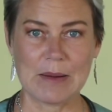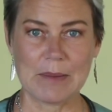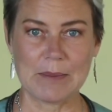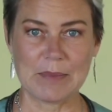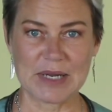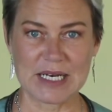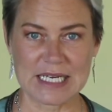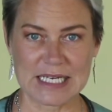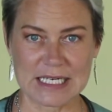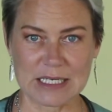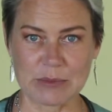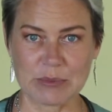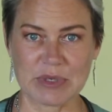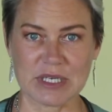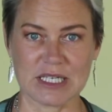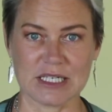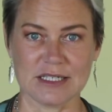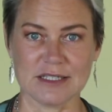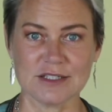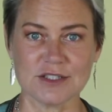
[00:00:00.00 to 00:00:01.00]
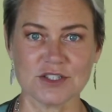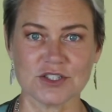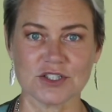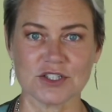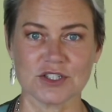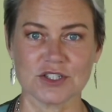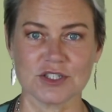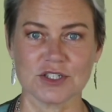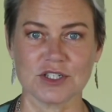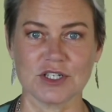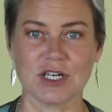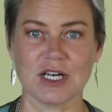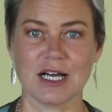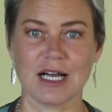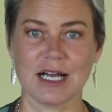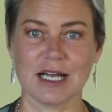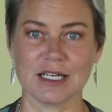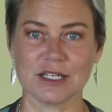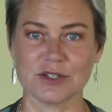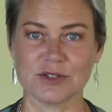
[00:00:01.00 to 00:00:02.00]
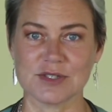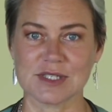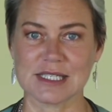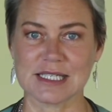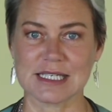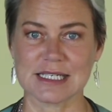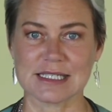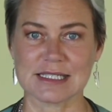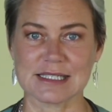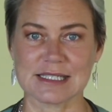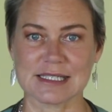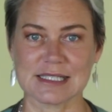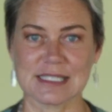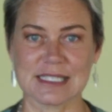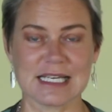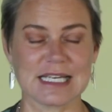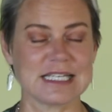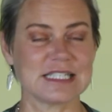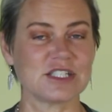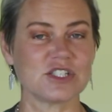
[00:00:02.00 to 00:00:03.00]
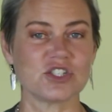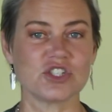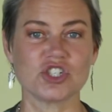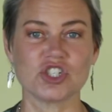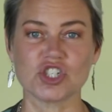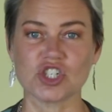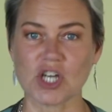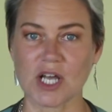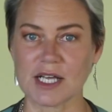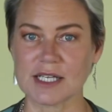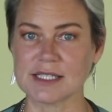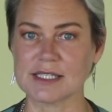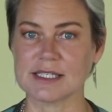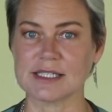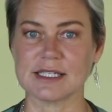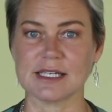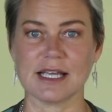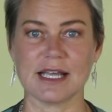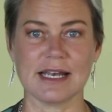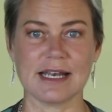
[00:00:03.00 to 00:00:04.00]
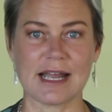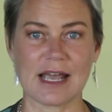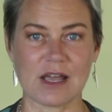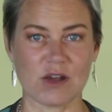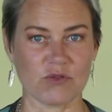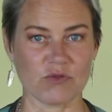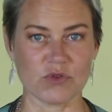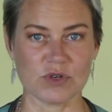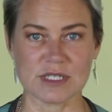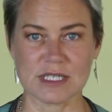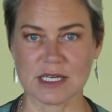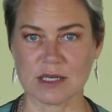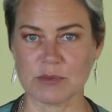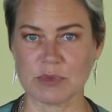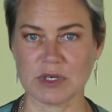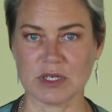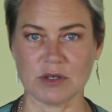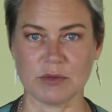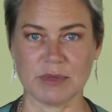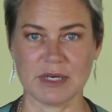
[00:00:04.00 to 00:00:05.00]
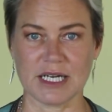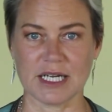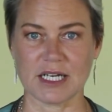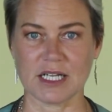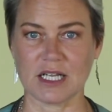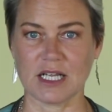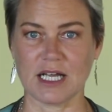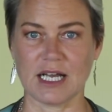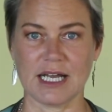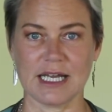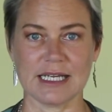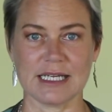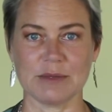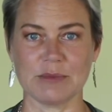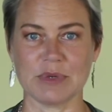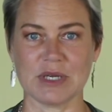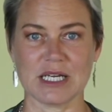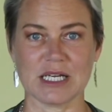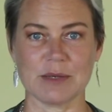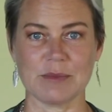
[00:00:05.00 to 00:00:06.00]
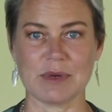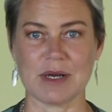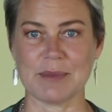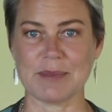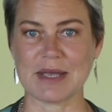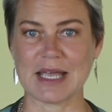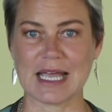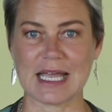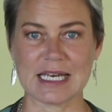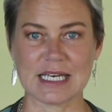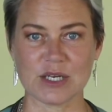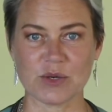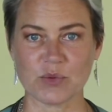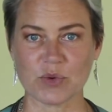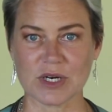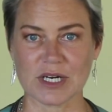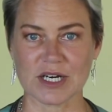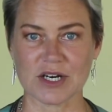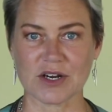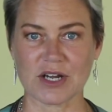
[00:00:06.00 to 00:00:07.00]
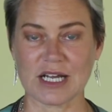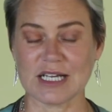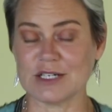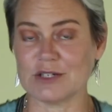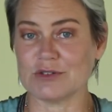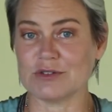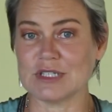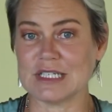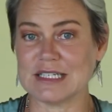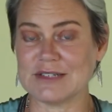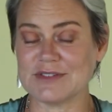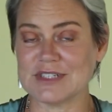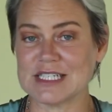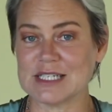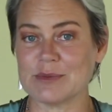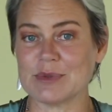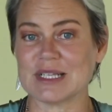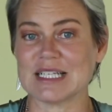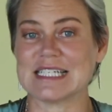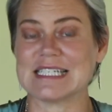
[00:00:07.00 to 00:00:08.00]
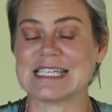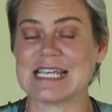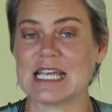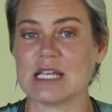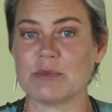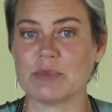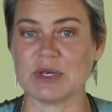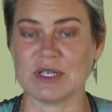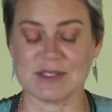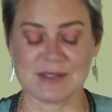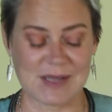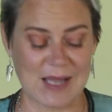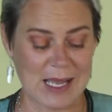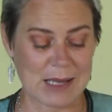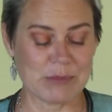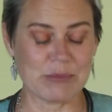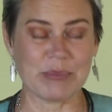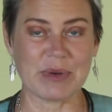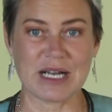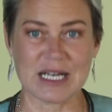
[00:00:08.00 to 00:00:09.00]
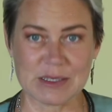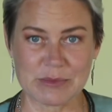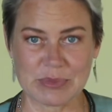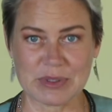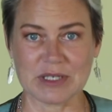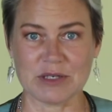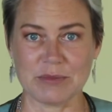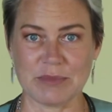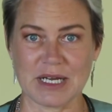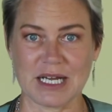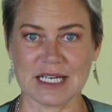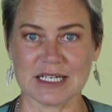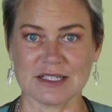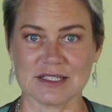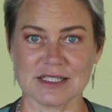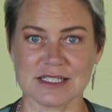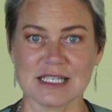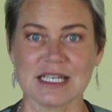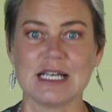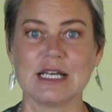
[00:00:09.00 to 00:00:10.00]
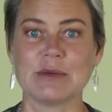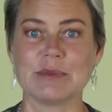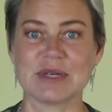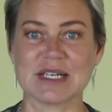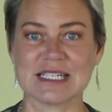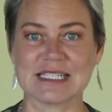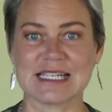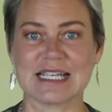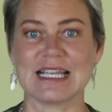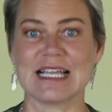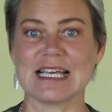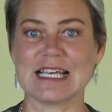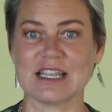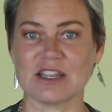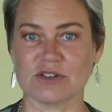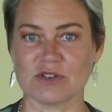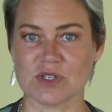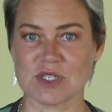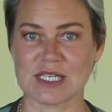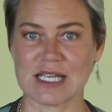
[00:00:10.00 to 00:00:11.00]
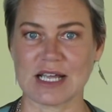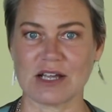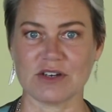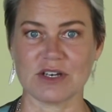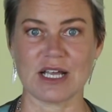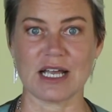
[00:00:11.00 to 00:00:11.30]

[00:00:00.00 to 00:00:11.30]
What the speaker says: But in a pinch, I use this. It's just an everyday pill bottle. I can pick them up anywhere. I don't even typically take pills. I buy pill bottles because I like their sound.